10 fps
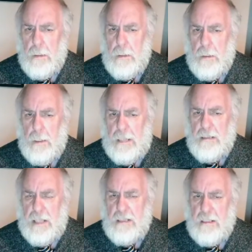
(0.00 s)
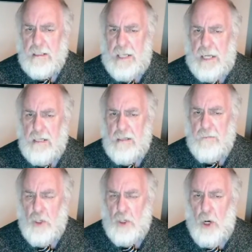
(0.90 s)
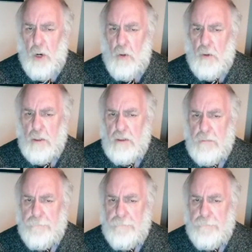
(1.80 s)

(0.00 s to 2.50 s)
As that kingdom took hold,